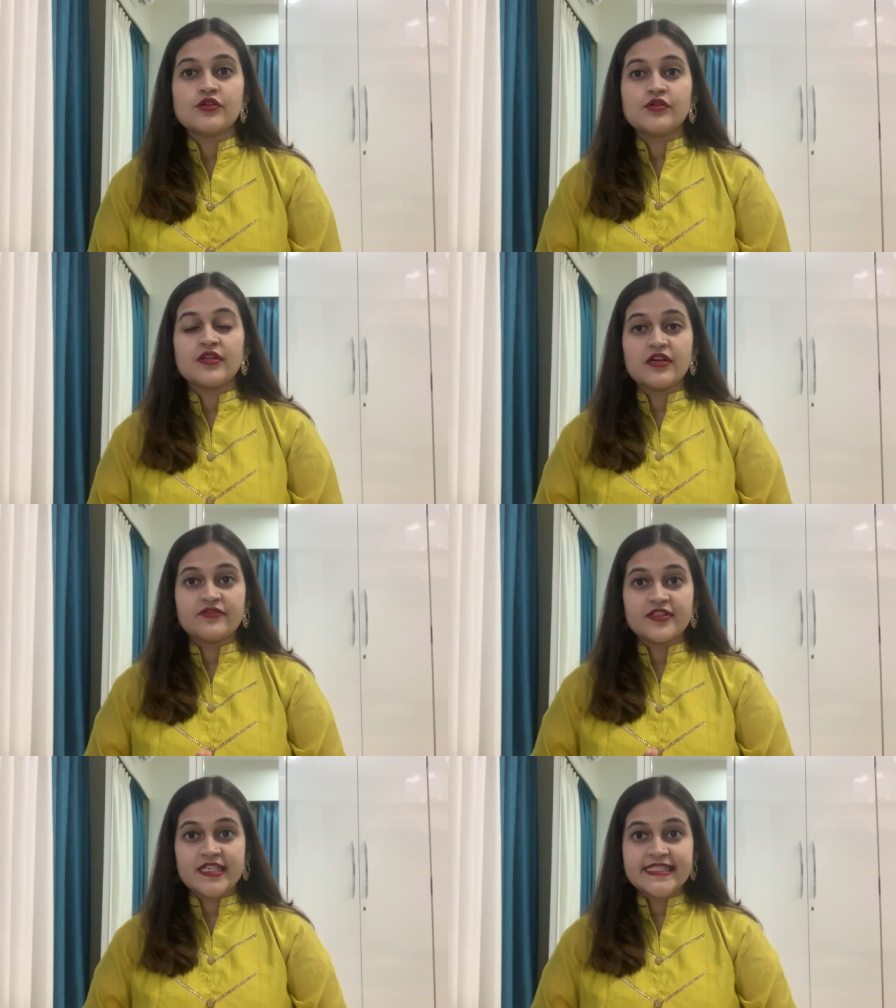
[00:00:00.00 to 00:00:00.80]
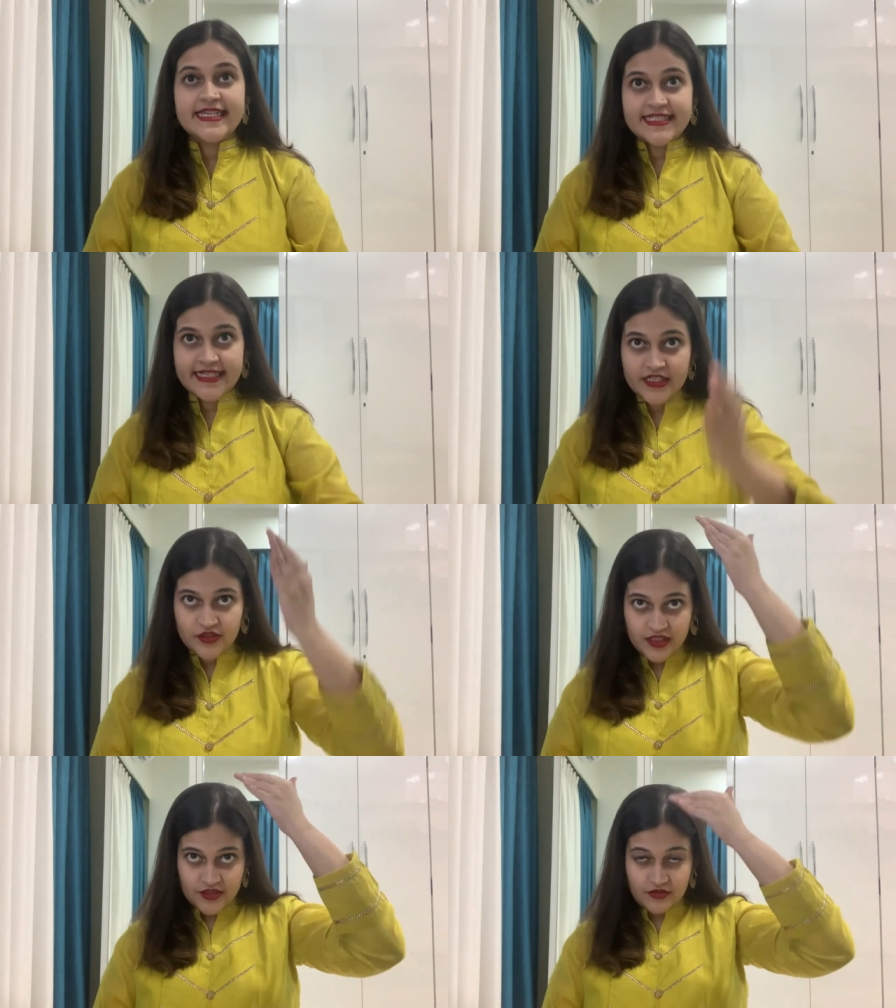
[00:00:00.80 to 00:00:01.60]
So now for this hairstyle, you
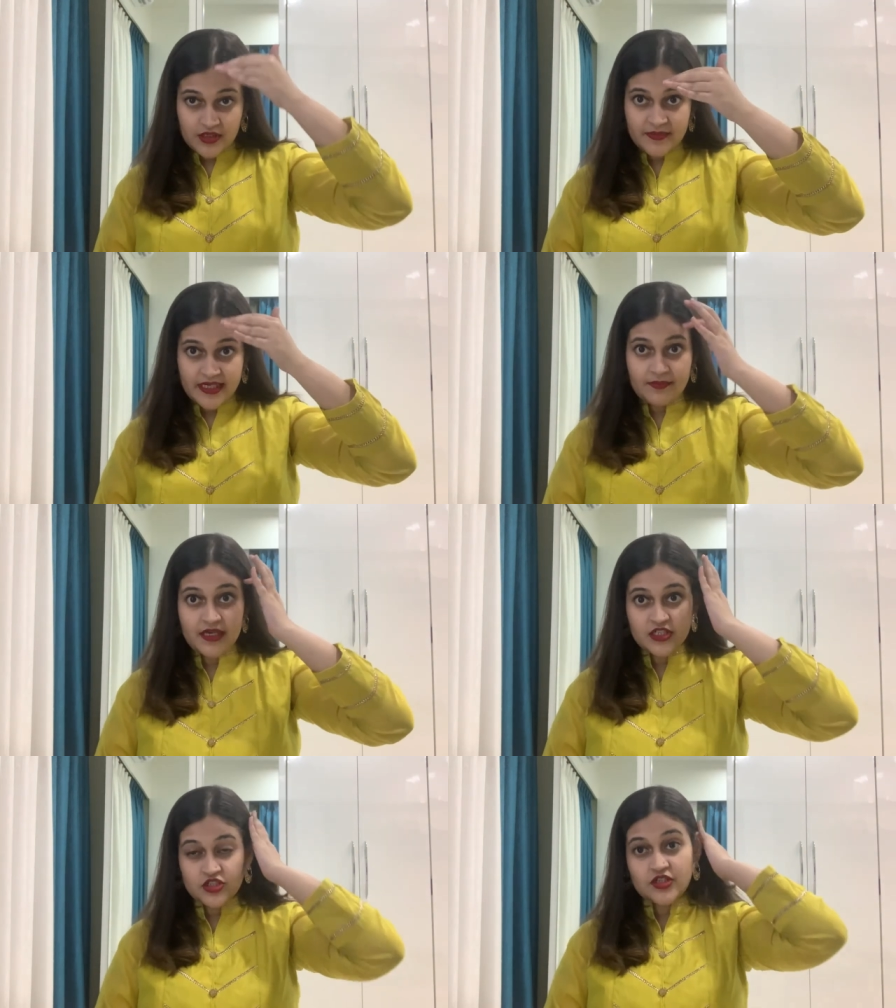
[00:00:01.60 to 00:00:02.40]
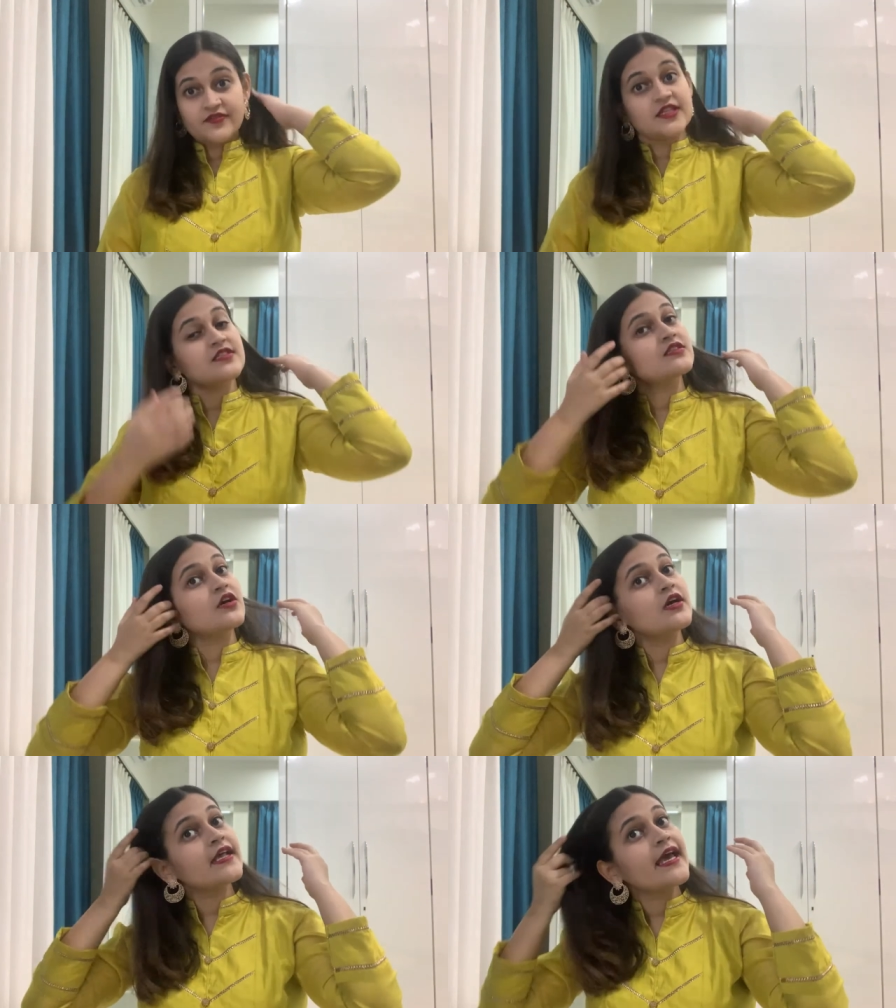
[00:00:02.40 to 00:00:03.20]
need to do a middle partition of this
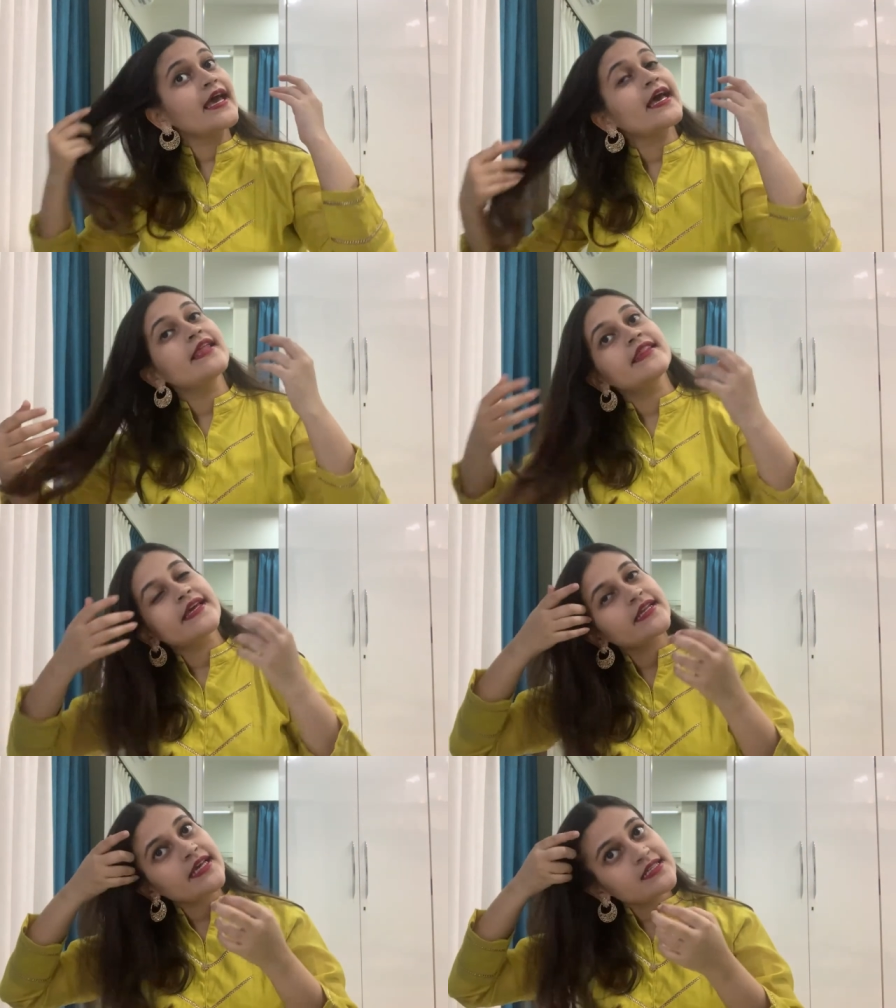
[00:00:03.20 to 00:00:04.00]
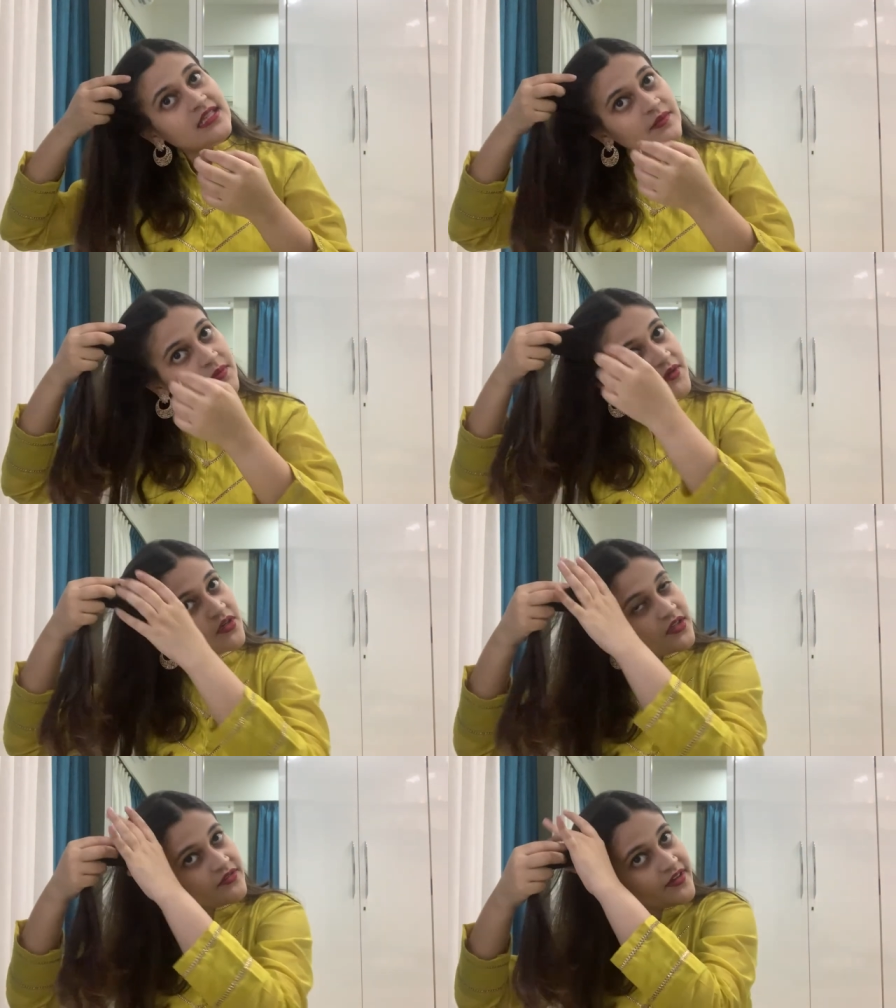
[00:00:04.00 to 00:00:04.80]
sort and then take some
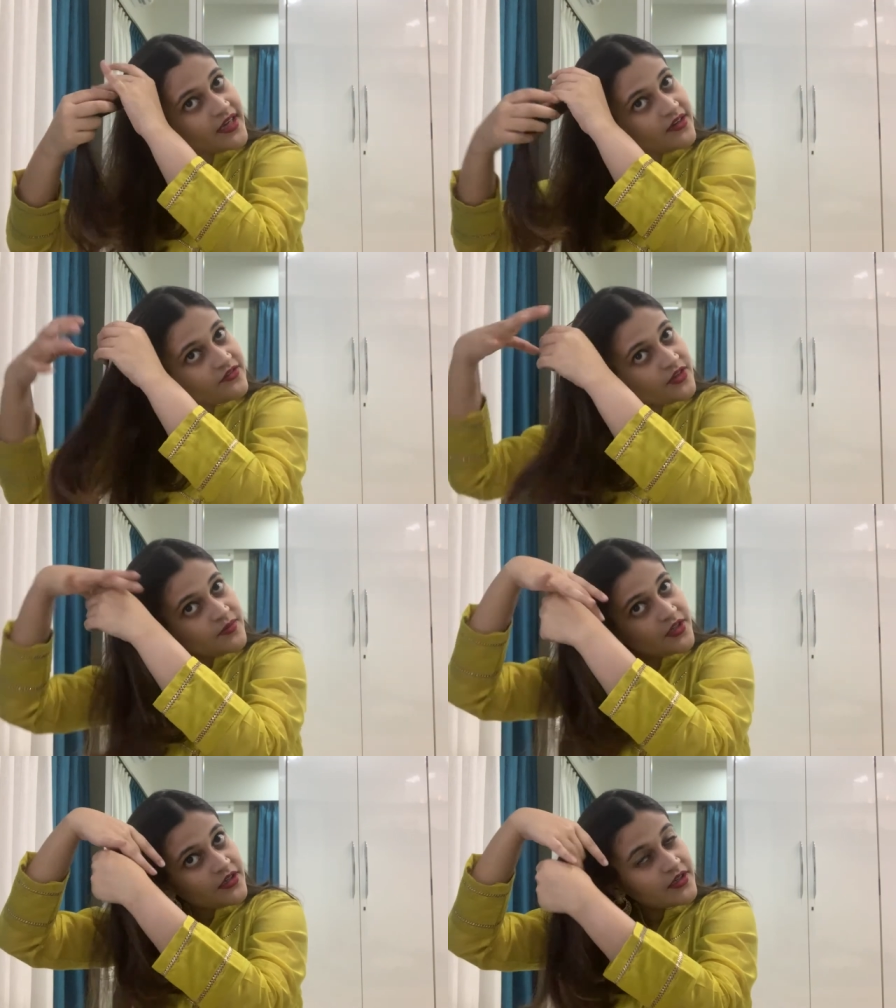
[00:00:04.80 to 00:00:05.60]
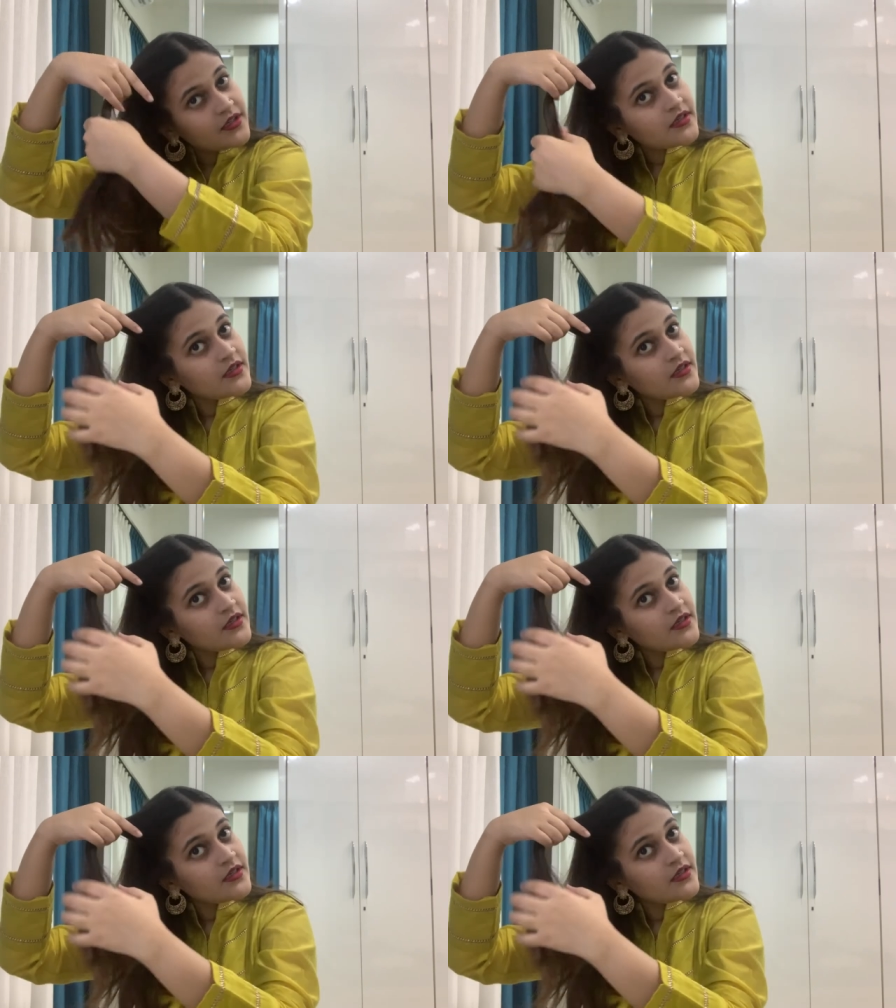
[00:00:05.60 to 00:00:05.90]
amount of hair from here